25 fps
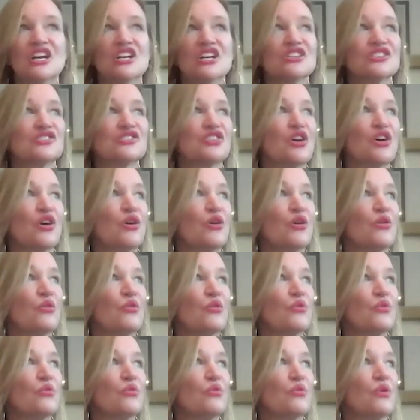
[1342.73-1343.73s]

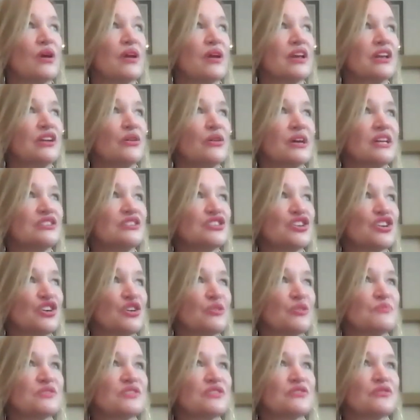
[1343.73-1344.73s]
So, in
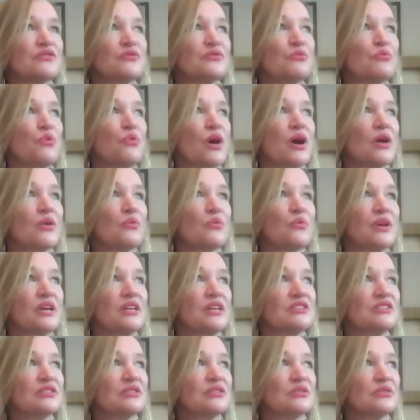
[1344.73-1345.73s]
terms of what we
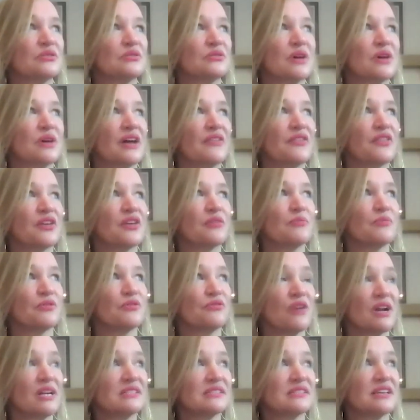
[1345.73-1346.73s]
do at the Human
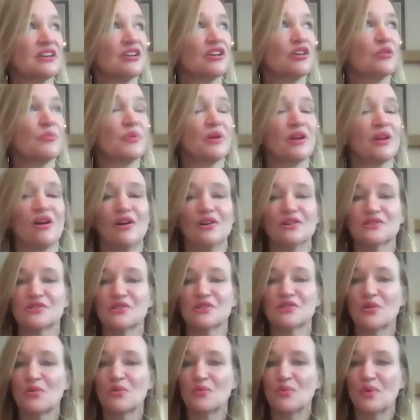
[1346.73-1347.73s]
Rights Center, but
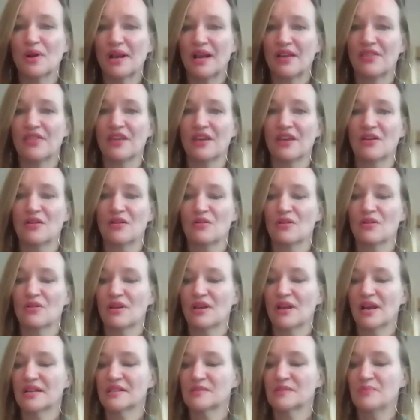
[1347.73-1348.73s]
also what I think
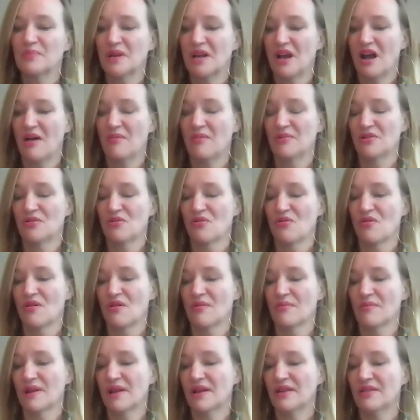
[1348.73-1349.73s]
has become a
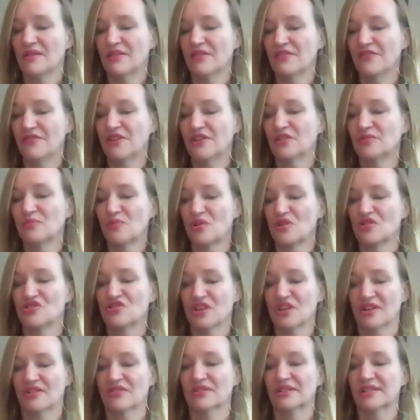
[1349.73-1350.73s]
norm in the field more
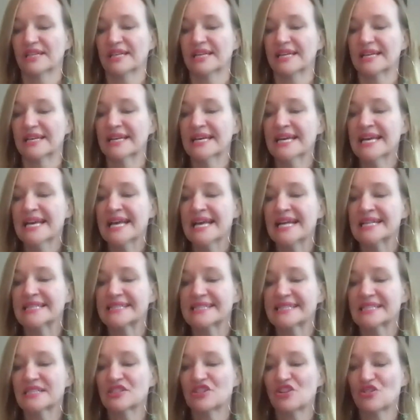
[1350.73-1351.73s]
generally, it's
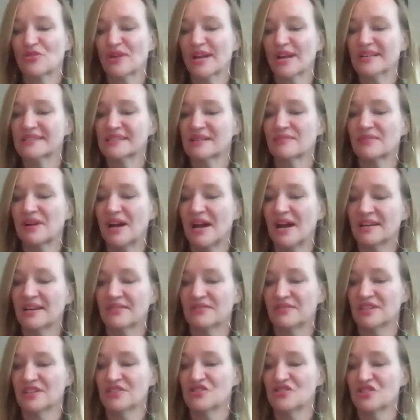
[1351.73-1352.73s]
to create some kind of
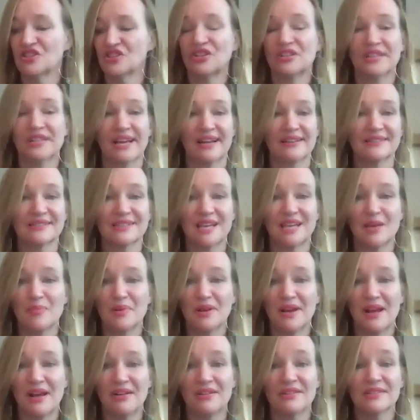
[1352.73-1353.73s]
digital landscape
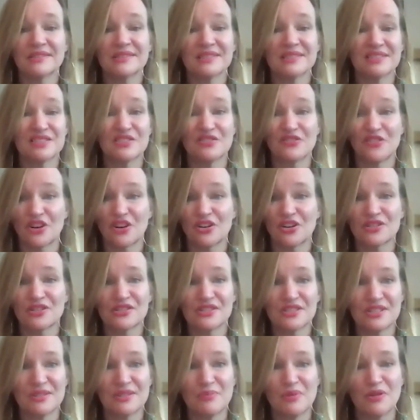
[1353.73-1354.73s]
analysis
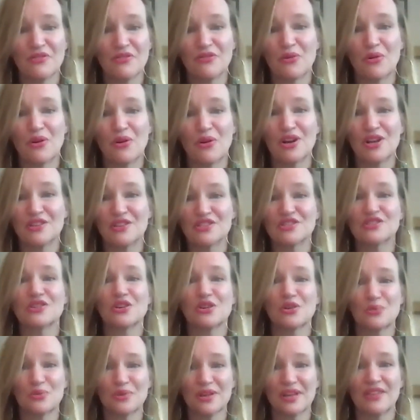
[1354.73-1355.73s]
first, so
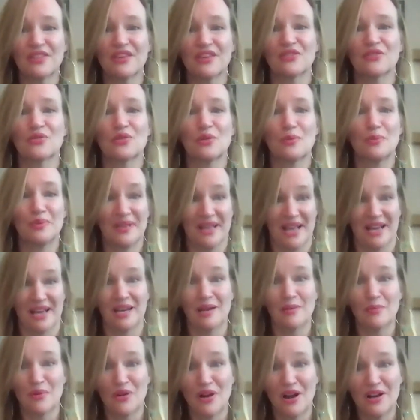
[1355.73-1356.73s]
to really think through the
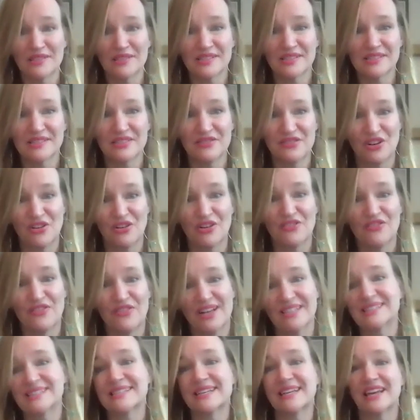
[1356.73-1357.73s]
planning process of your
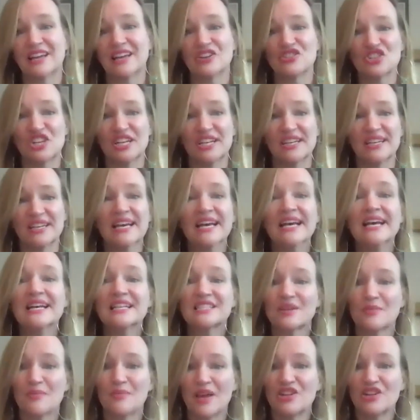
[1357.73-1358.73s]
investigation,
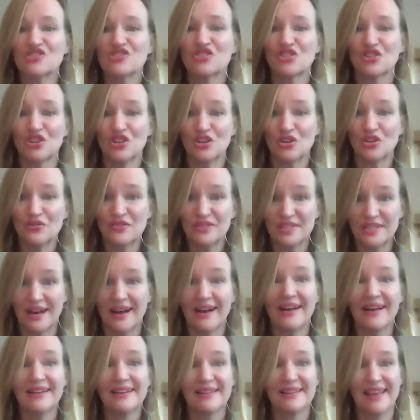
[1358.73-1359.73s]
to make sure you've
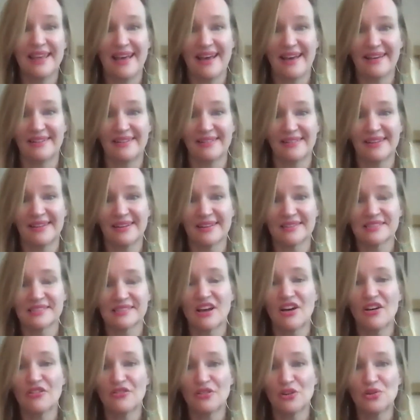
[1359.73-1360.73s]
done the analytics
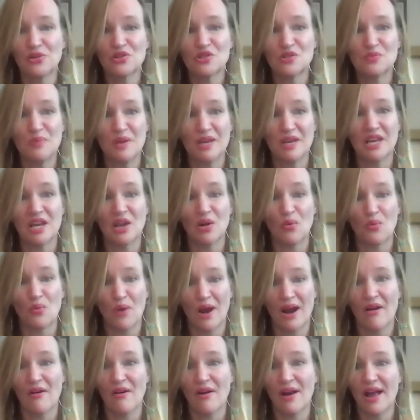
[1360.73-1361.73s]
of who's speaking
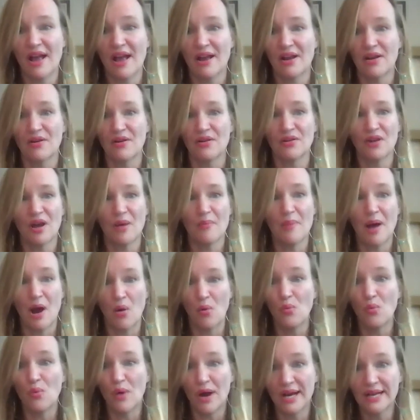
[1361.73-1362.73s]
where and about
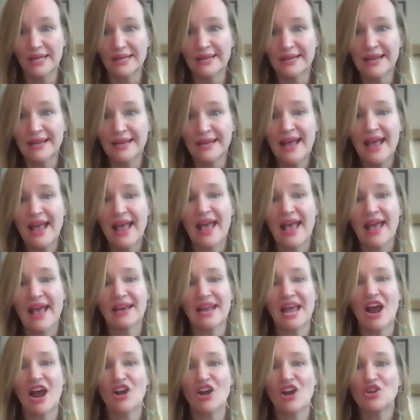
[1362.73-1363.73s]
what. And
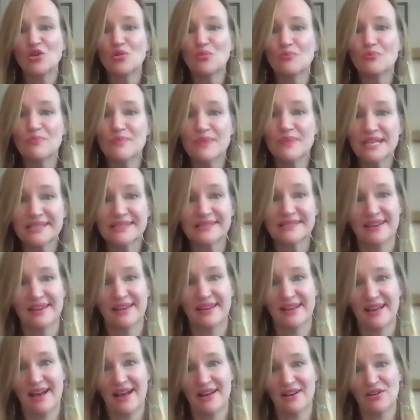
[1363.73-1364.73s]
are you missing
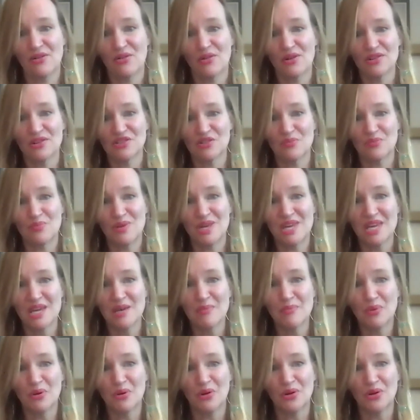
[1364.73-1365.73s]
categories of
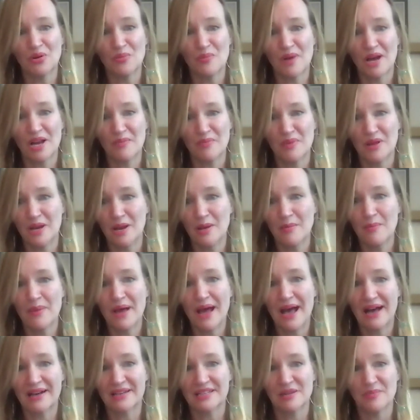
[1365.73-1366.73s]
people who might have been
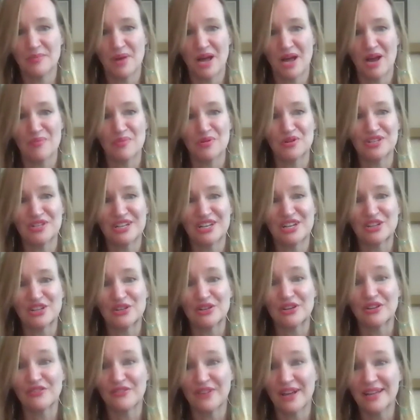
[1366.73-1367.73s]
impacted by a
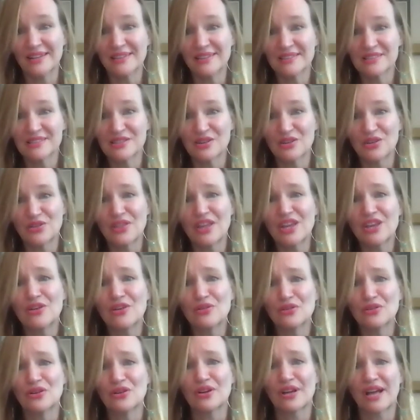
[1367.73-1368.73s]
particular event, so that you
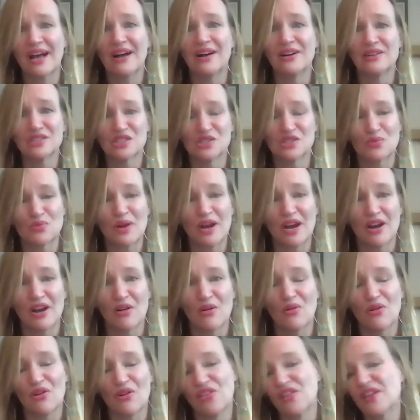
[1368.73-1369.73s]
look elsewhere
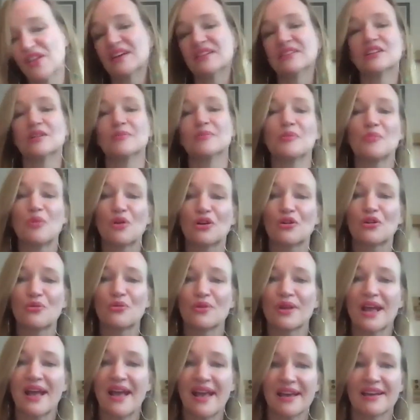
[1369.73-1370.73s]
or think a little bit more
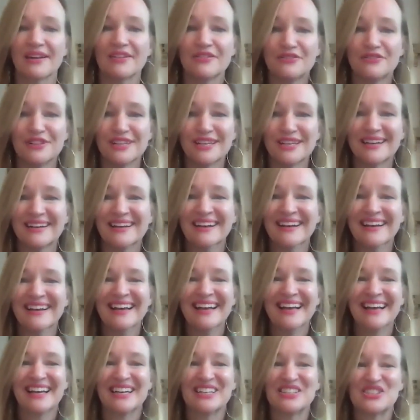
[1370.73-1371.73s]
creatively
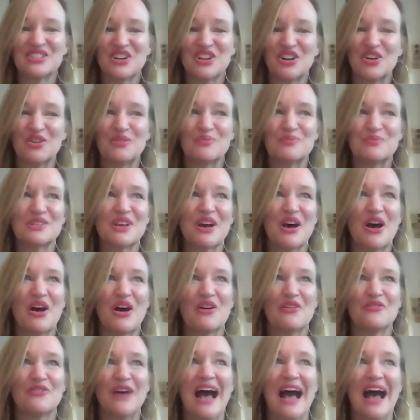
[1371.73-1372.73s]
in terms
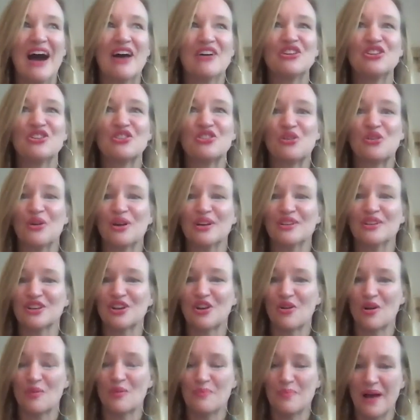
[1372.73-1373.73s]
of how you're going to
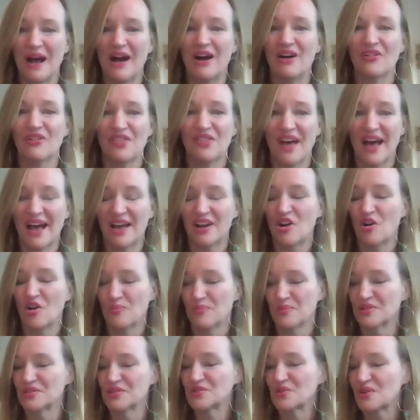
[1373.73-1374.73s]
go about that
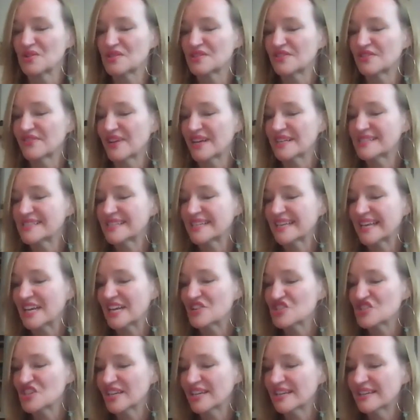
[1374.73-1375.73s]
open source
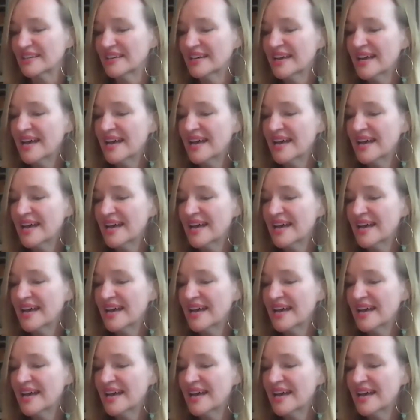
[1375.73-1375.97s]
investigation.